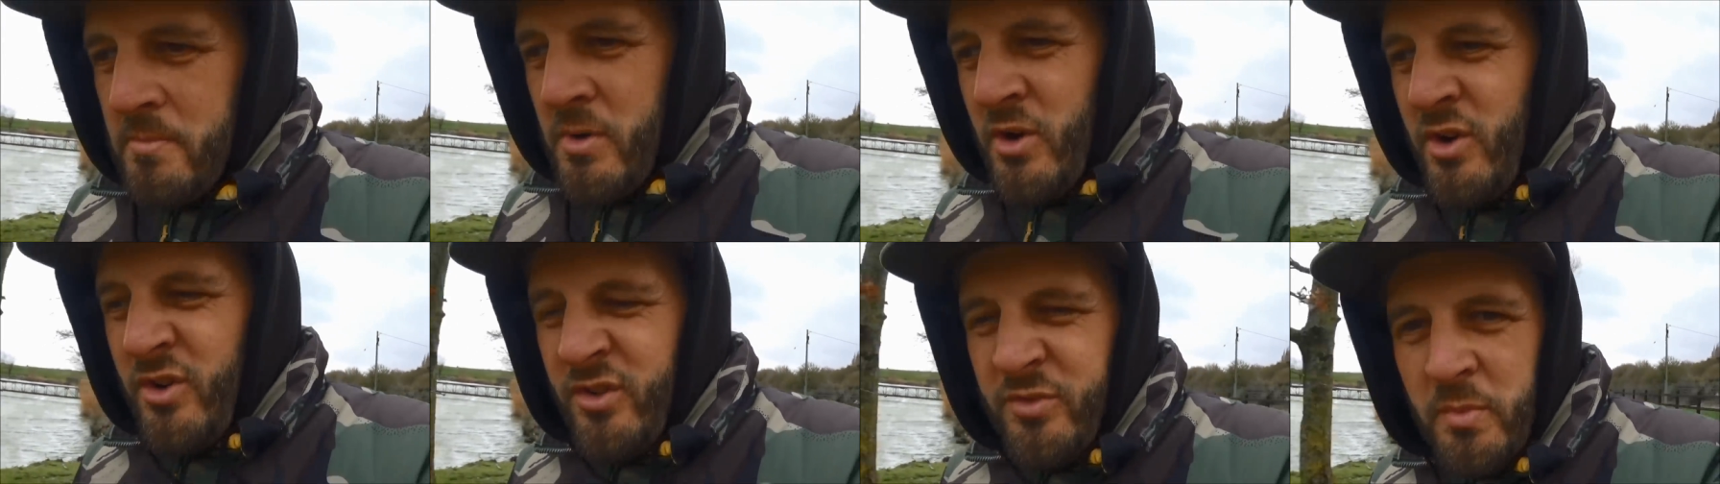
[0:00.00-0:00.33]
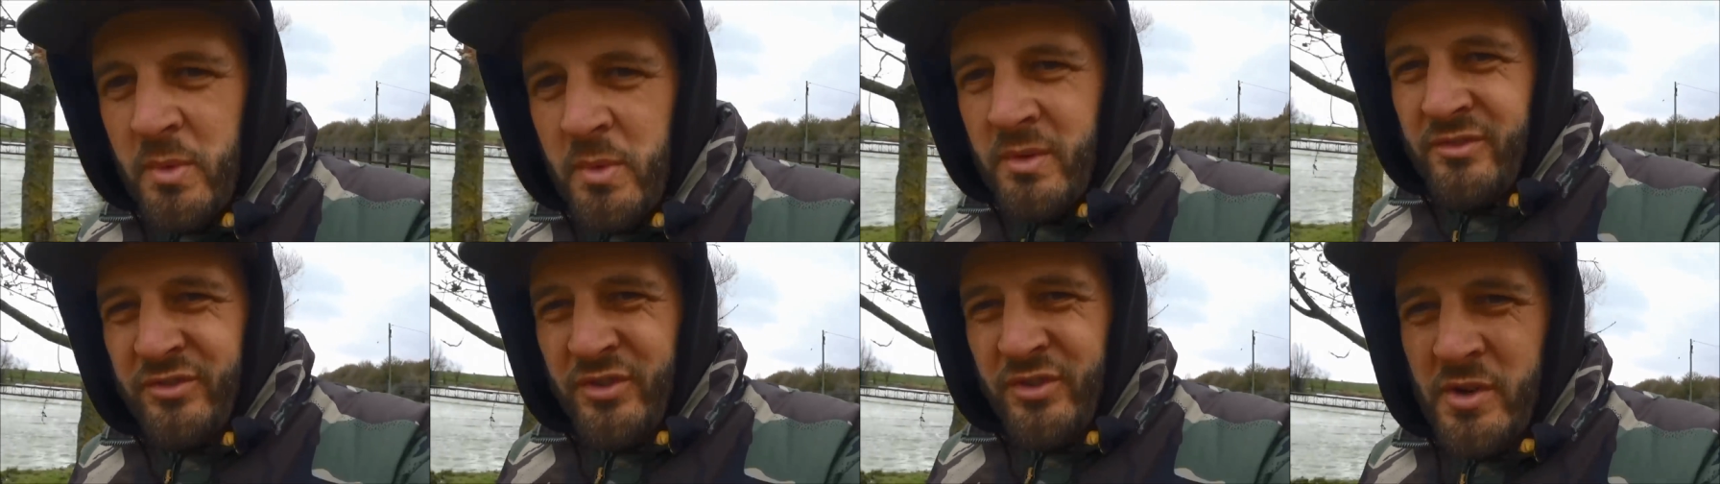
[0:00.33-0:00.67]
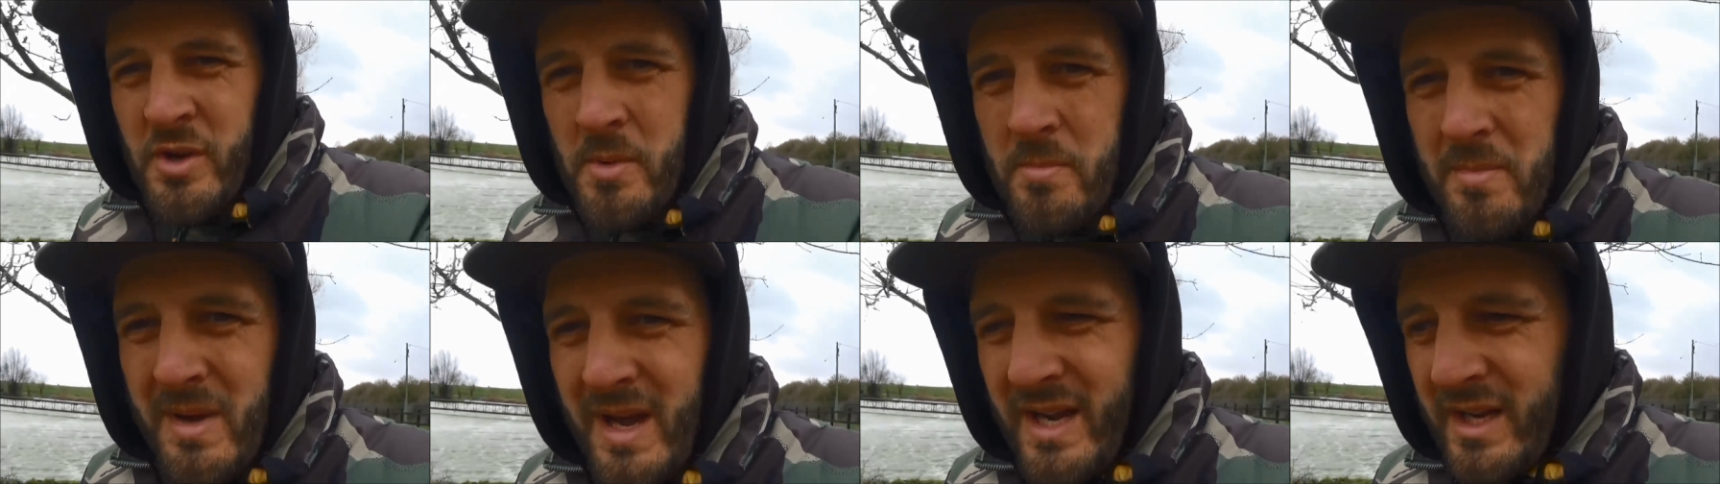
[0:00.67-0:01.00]
movement
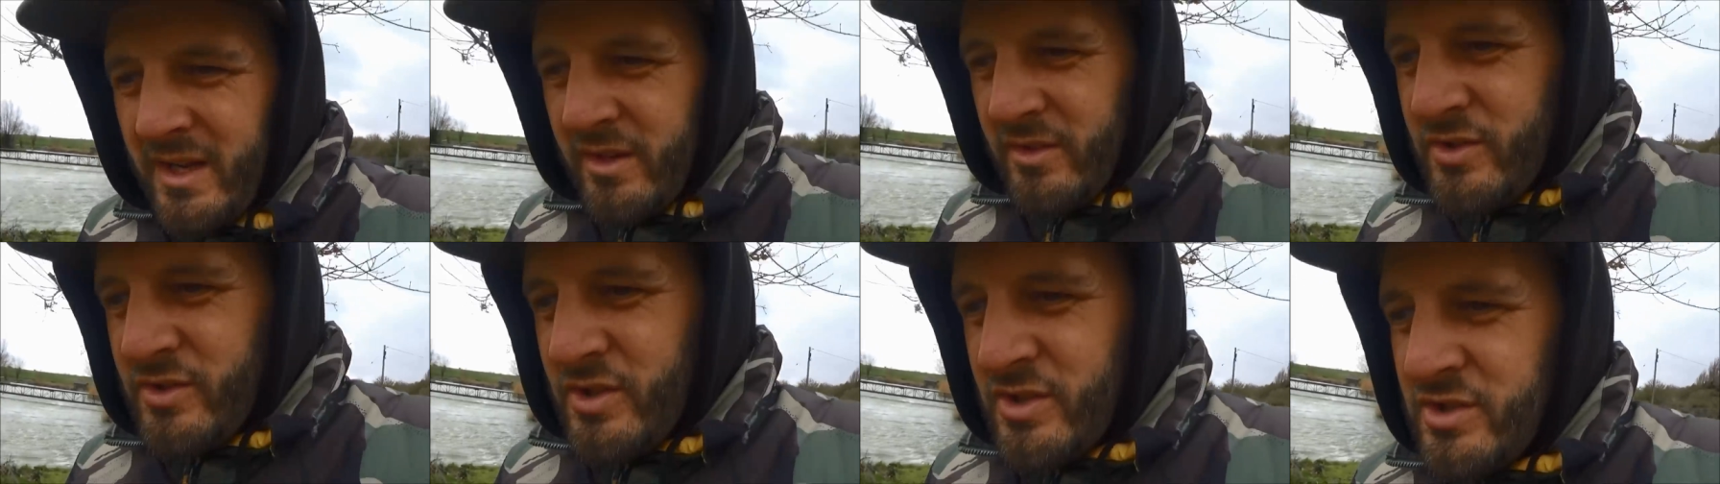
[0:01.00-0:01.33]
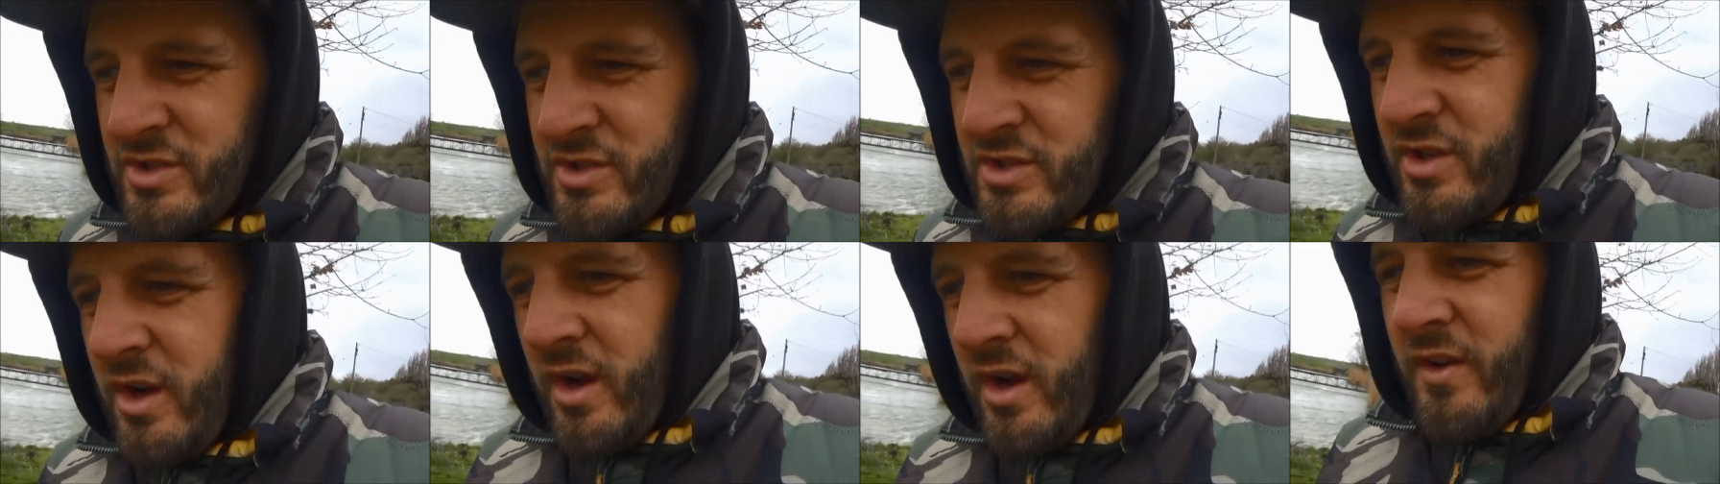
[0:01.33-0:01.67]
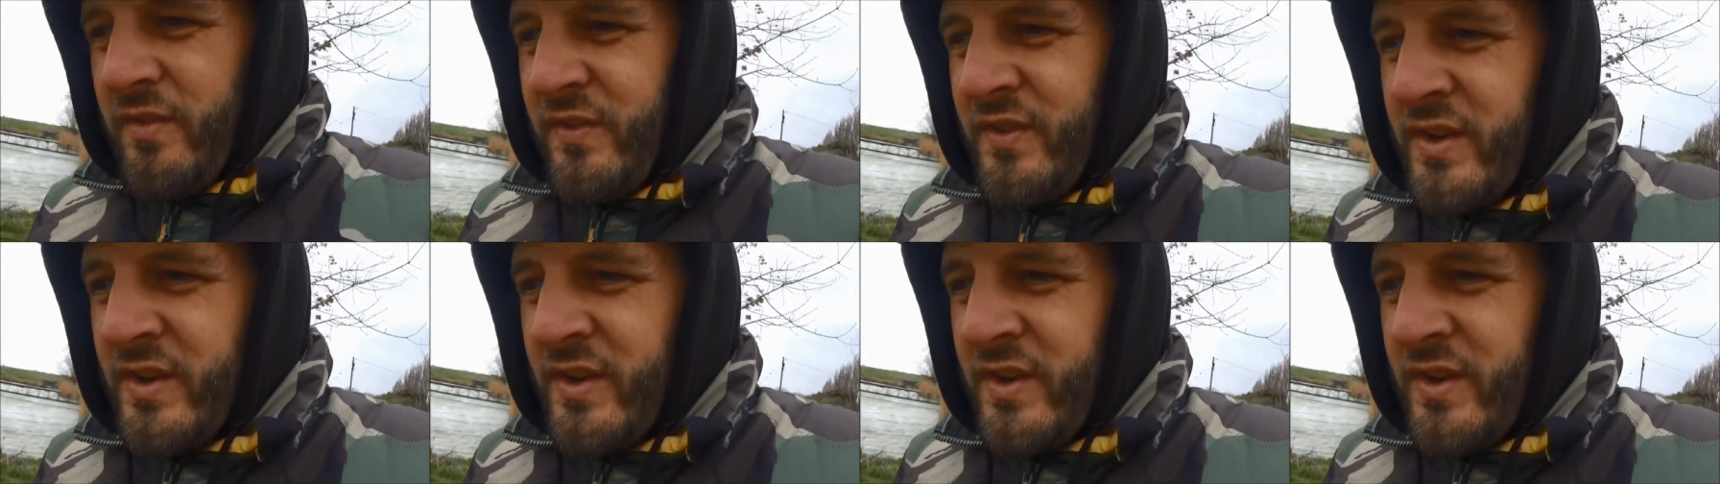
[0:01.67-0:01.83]
from the maggots and stuff,